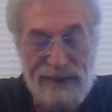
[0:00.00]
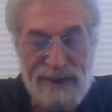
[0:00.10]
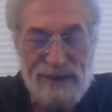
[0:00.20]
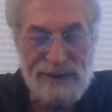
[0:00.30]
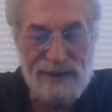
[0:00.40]

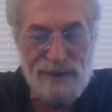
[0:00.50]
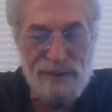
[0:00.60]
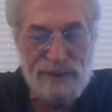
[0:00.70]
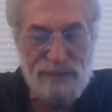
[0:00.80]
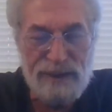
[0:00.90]
AIDS and
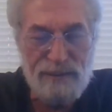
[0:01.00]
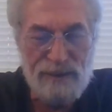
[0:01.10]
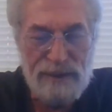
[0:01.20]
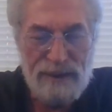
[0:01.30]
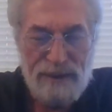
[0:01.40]
lupus people.
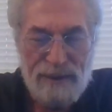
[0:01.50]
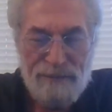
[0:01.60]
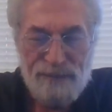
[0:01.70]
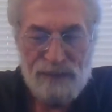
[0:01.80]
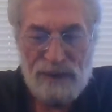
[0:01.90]

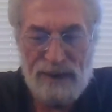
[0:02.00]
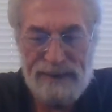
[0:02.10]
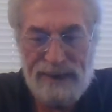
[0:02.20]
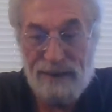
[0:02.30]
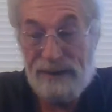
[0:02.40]
All right,
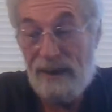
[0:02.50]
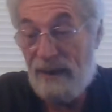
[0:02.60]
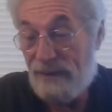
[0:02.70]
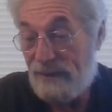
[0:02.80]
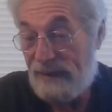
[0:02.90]
now
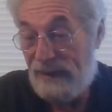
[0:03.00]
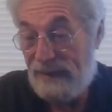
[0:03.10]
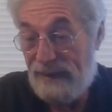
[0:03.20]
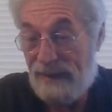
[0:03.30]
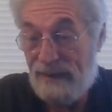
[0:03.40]
another
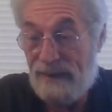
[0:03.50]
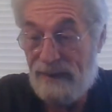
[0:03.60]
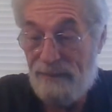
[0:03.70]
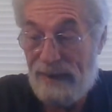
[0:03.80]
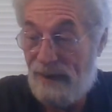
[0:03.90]
thing,
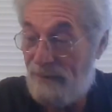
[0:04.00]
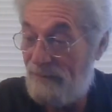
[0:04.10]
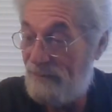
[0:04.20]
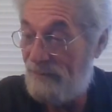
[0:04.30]
about